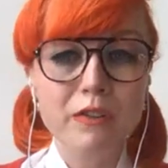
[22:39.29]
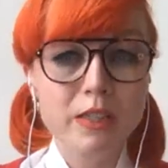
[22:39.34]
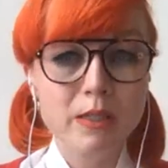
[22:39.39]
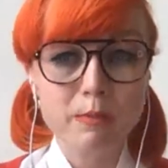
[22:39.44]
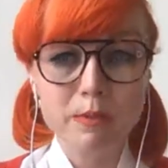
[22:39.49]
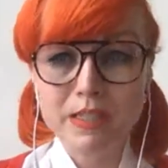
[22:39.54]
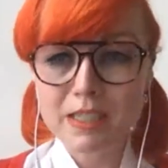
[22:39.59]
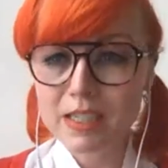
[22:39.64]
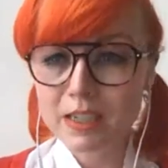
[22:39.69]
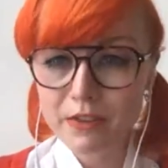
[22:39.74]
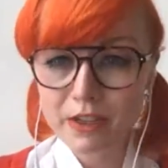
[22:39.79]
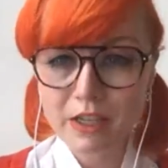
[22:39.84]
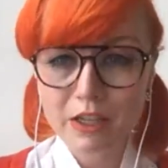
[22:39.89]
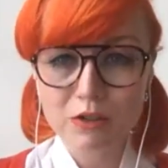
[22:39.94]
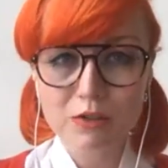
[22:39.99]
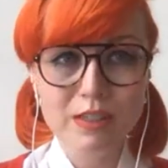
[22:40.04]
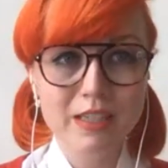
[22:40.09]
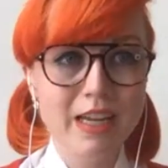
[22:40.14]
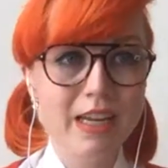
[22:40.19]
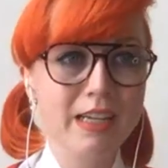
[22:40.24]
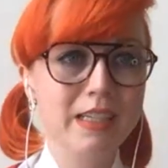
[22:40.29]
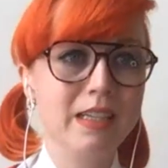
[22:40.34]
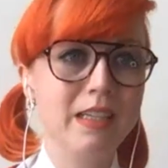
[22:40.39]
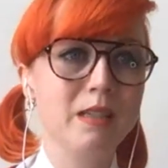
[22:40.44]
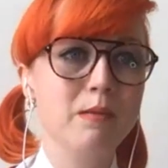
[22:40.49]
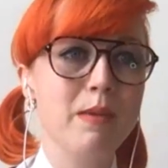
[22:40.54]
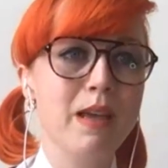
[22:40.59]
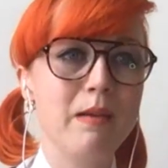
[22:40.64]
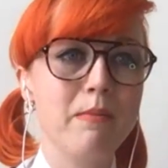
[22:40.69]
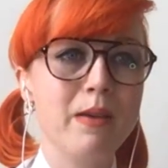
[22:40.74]
you have specific use
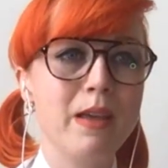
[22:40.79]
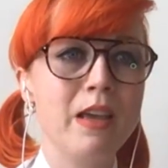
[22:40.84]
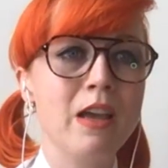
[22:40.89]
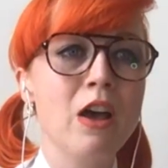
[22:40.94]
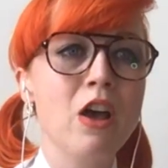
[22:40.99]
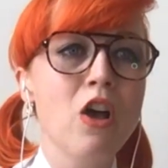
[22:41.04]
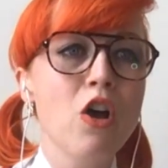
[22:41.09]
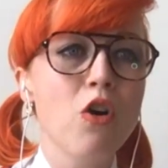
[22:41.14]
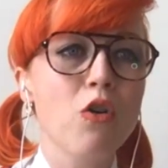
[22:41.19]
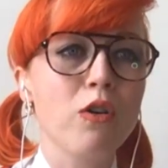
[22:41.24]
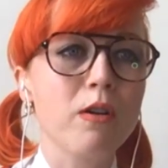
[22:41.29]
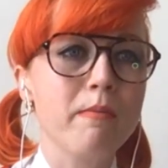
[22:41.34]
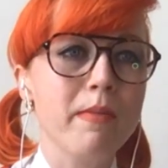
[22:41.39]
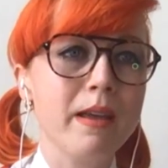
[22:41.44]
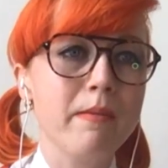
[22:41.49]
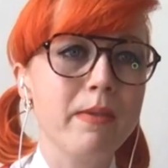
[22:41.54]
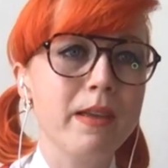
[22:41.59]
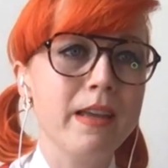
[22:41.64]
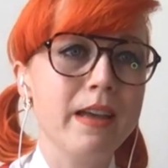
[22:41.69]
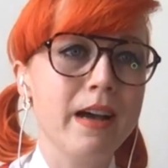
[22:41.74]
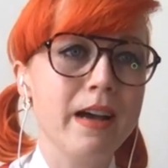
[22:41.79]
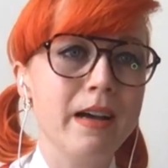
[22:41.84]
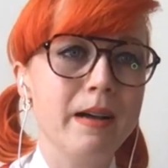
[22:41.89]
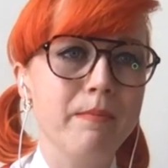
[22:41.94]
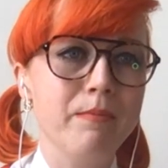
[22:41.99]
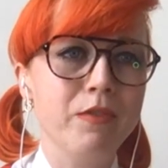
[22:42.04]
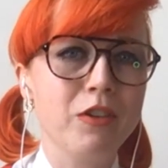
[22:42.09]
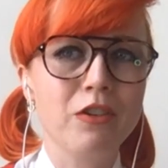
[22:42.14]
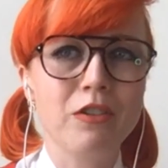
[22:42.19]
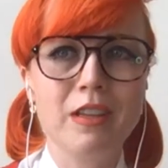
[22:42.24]
cases, maybe, or maybe
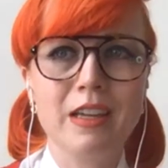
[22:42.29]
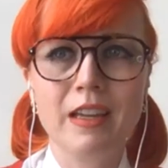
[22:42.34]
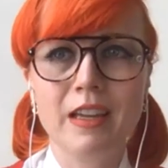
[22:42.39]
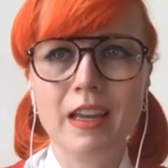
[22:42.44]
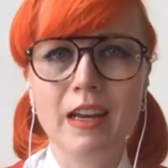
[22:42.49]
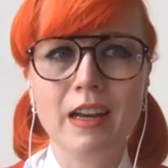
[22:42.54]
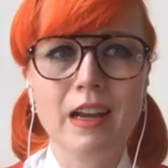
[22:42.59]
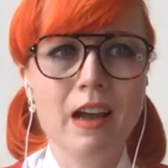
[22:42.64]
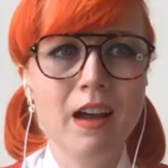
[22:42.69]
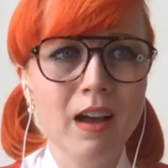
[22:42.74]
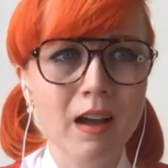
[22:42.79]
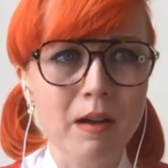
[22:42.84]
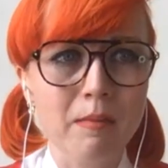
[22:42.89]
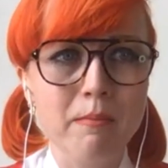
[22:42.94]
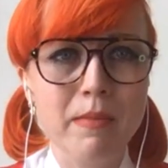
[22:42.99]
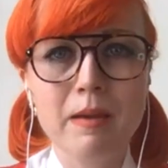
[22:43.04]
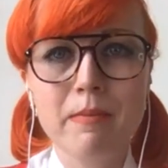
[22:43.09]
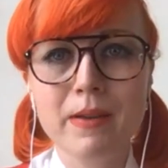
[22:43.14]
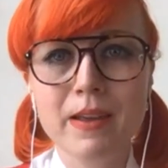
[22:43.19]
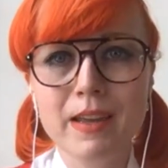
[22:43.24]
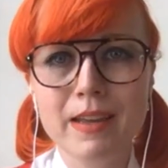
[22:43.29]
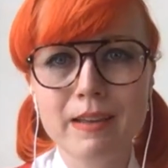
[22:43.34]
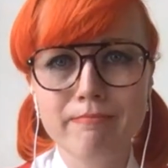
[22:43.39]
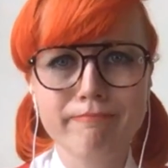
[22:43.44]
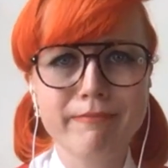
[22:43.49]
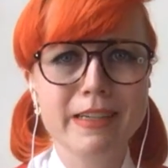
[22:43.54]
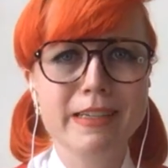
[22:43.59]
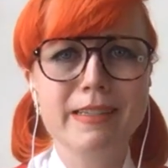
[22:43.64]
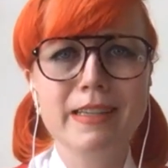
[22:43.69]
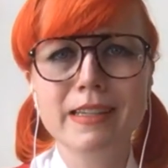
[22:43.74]
um, you're thinking, huh, maybe
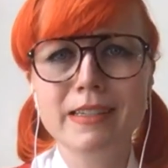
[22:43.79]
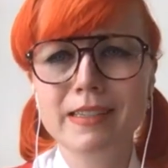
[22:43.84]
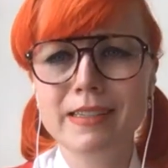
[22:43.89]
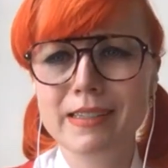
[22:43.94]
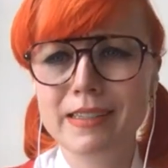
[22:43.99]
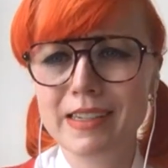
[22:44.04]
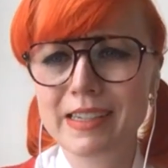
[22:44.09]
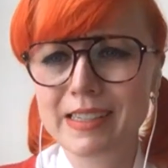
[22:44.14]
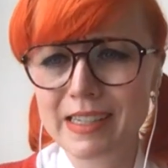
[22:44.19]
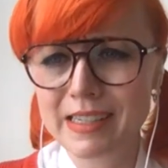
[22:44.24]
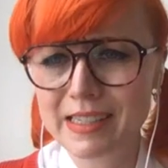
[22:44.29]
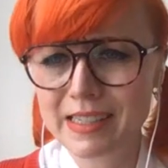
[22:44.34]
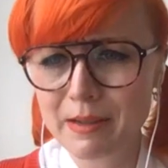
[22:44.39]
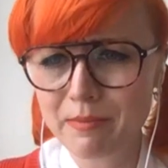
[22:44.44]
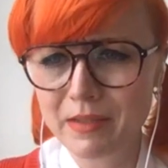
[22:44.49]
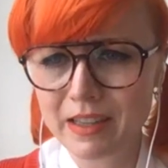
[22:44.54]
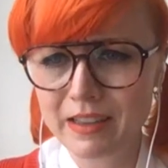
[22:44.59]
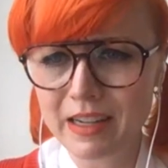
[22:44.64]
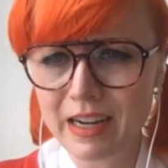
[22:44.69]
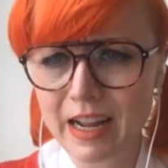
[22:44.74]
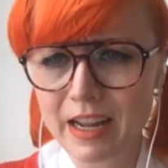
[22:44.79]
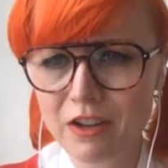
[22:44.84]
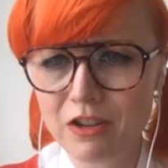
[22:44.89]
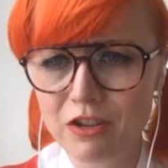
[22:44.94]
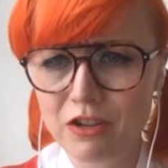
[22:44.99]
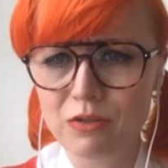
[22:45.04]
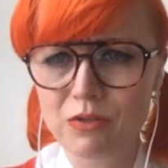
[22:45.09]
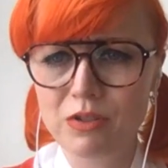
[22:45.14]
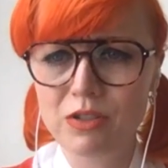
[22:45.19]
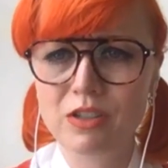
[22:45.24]
is this is this something that I
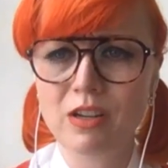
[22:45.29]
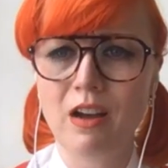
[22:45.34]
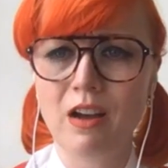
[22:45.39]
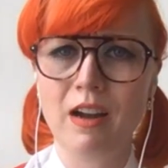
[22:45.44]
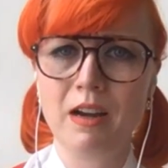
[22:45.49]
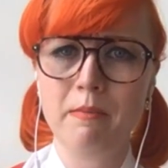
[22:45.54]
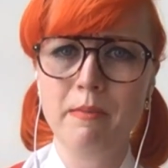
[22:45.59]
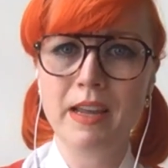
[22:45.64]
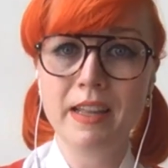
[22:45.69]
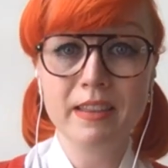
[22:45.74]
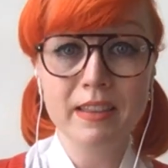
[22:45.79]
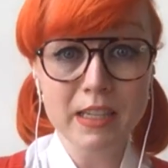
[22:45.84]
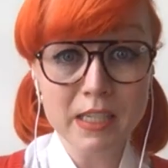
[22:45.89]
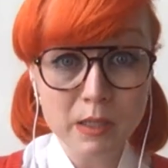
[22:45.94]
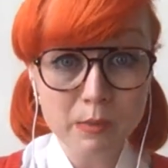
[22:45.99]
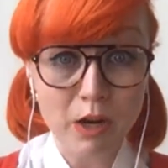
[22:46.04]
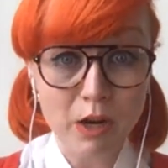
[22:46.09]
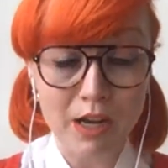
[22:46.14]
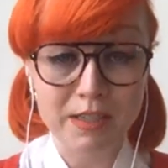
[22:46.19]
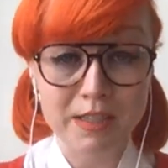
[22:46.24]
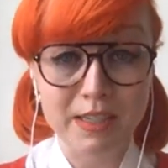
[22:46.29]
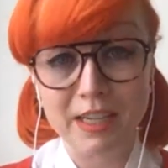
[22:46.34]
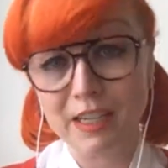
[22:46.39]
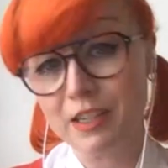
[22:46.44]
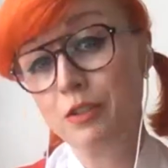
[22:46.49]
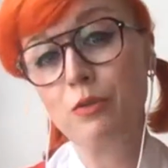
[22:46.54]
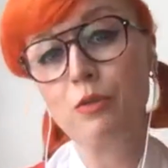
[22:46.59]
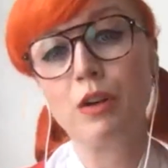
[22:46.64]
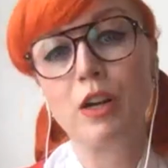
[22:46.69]
could use to automate this process?